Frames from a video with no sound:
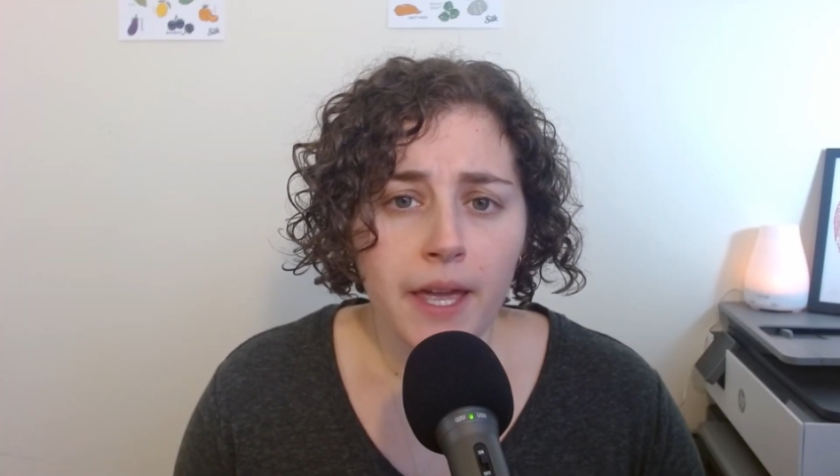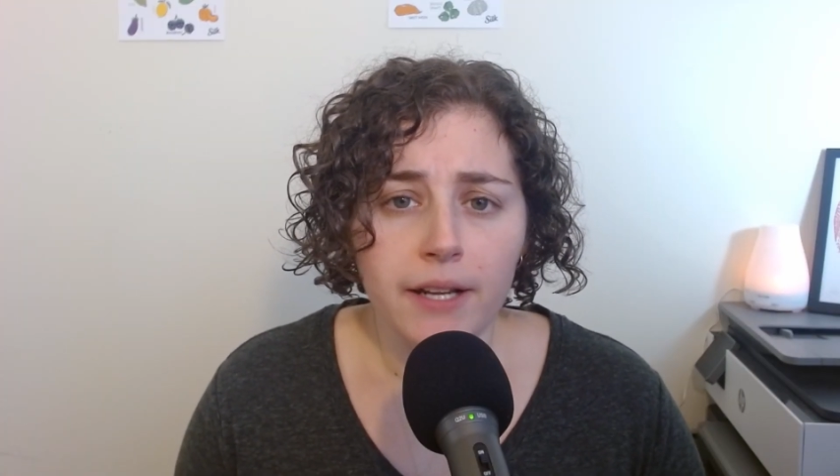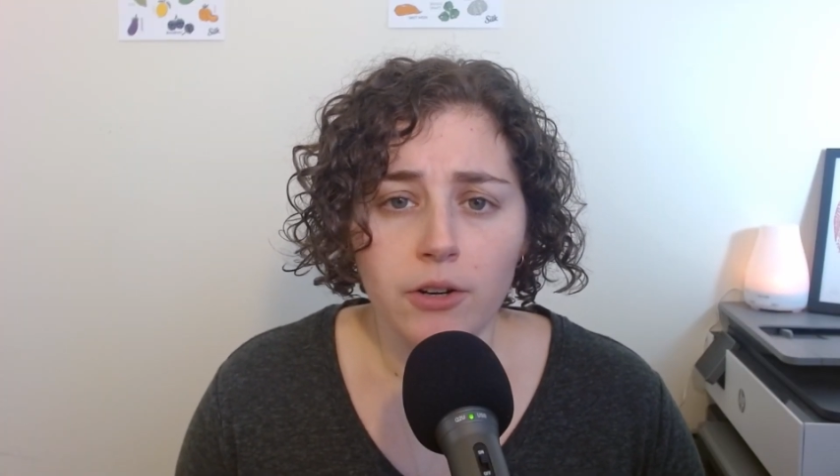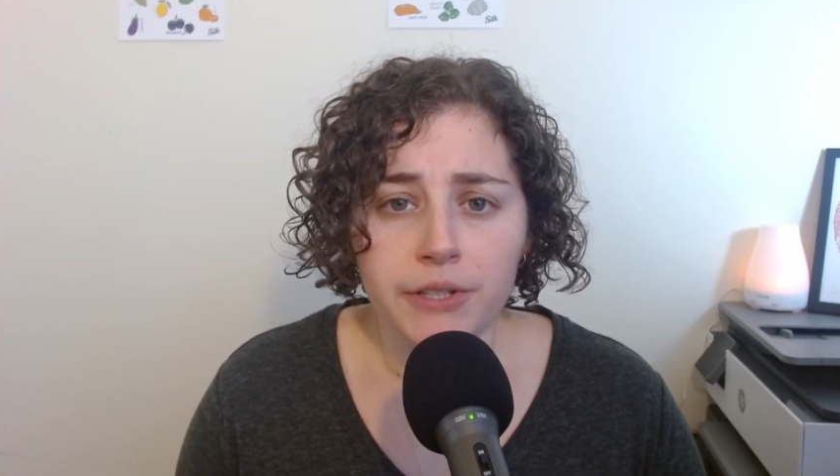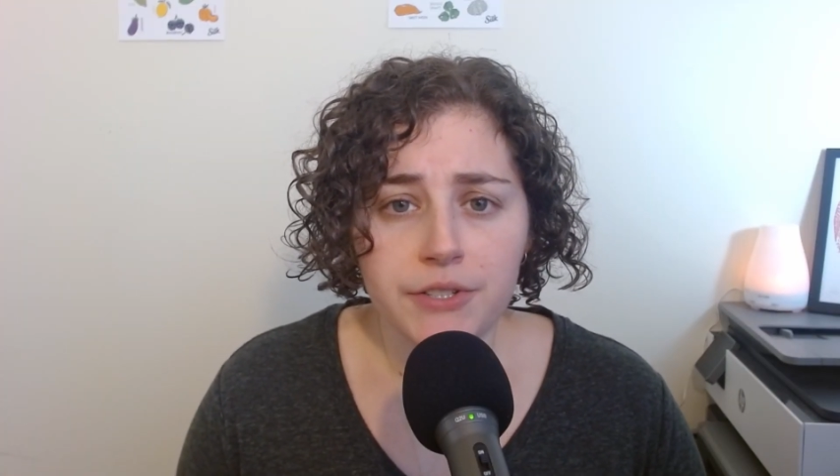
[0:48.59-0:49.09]

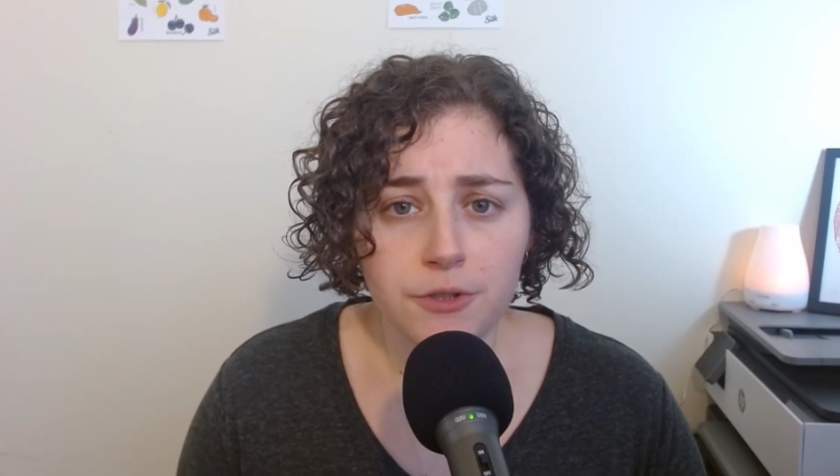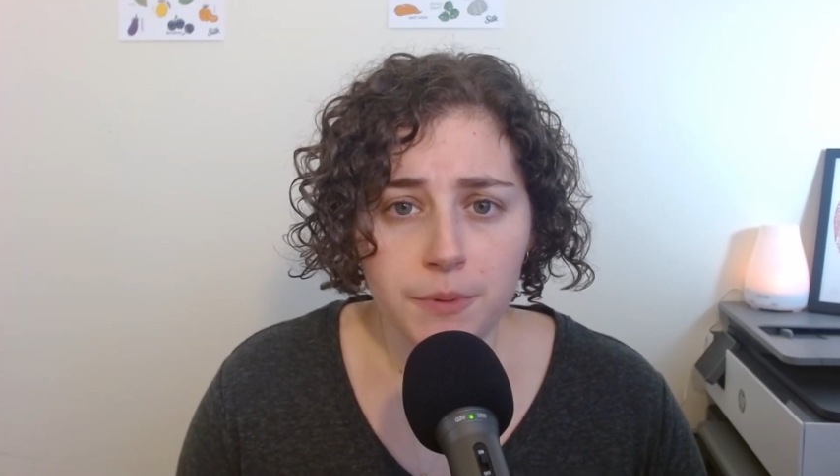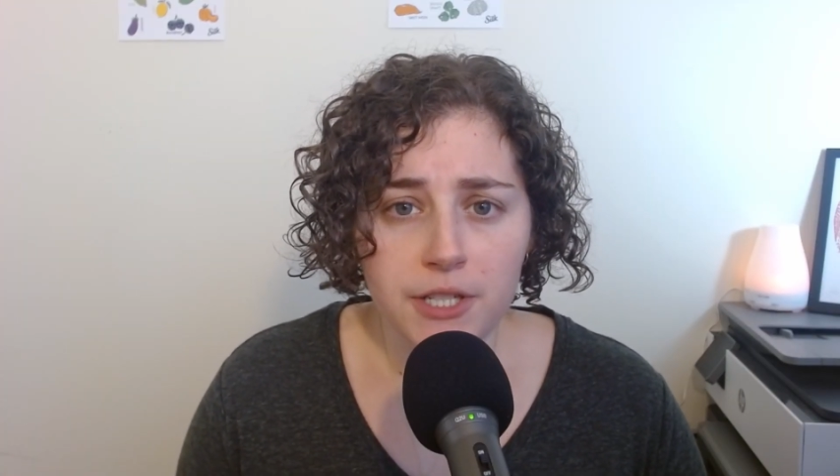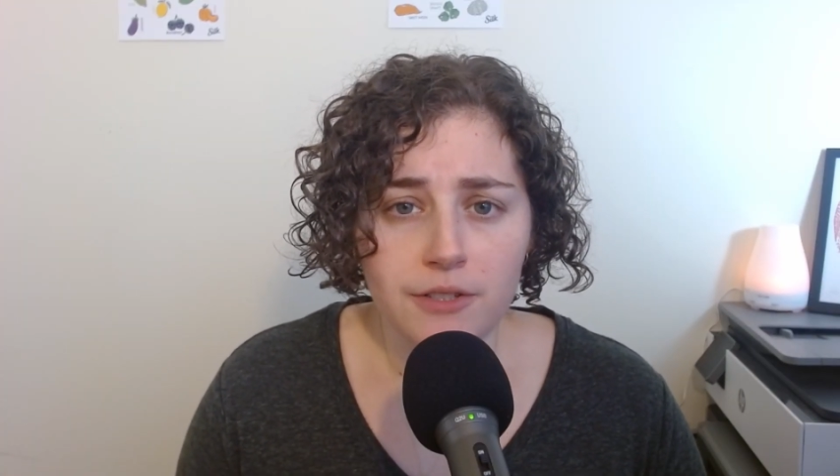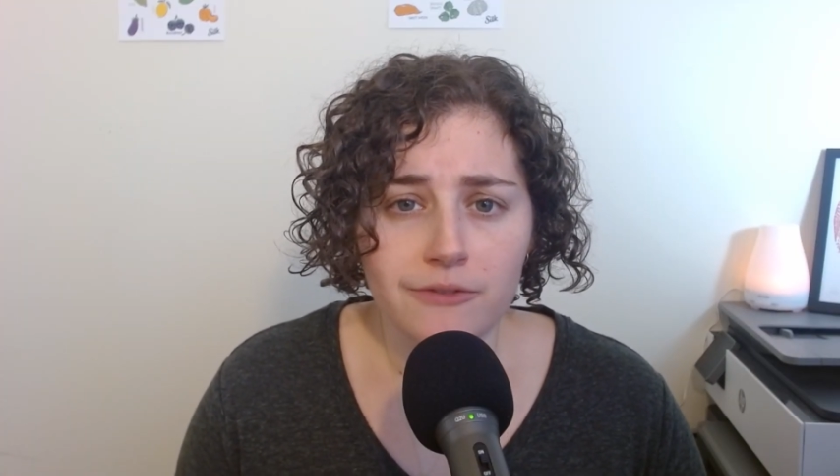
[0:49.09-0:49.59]
And on this new
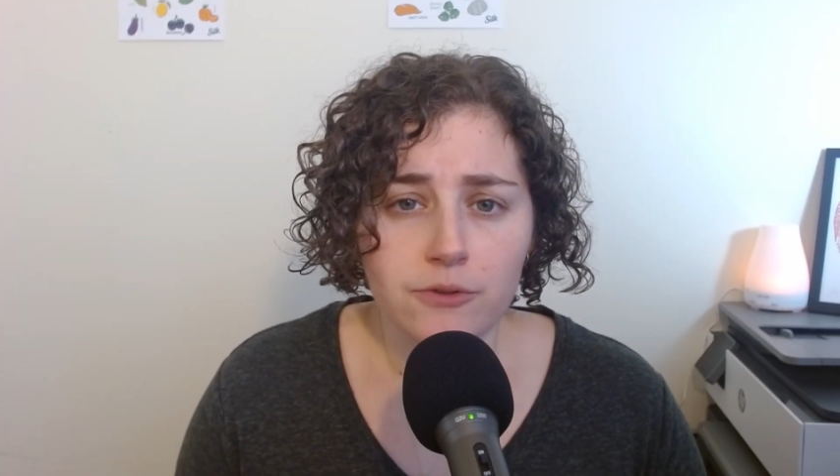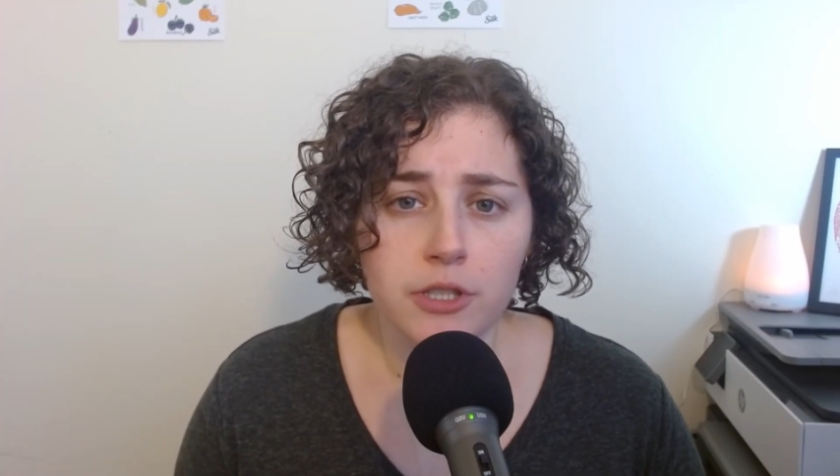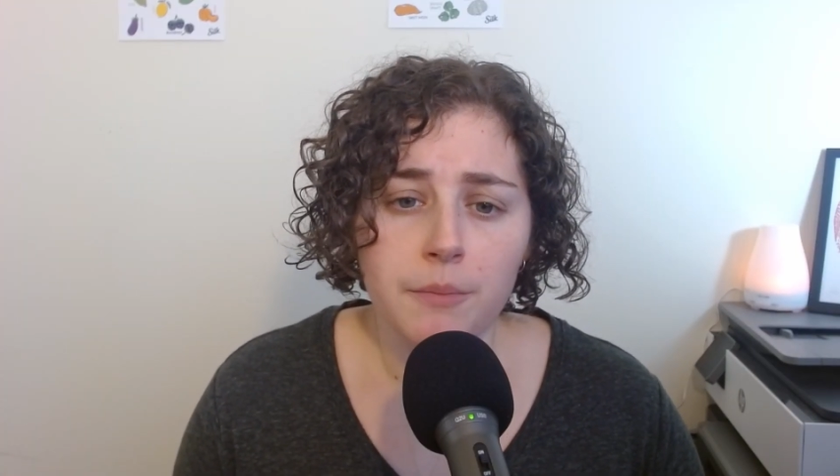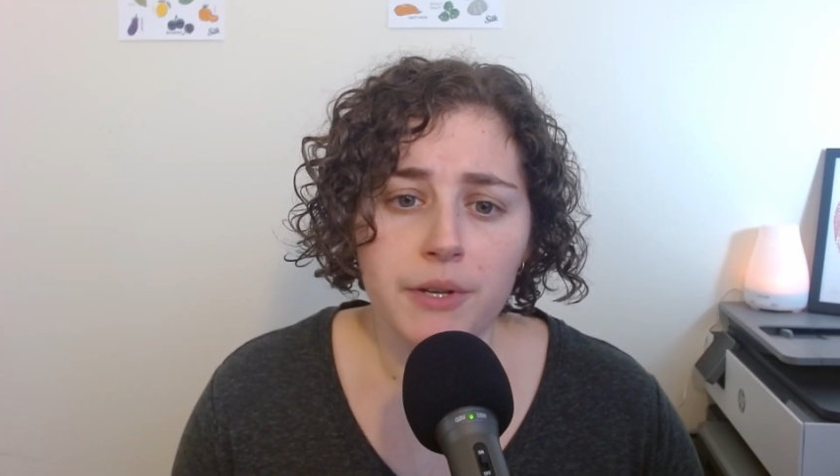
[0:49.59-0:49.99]
patient form,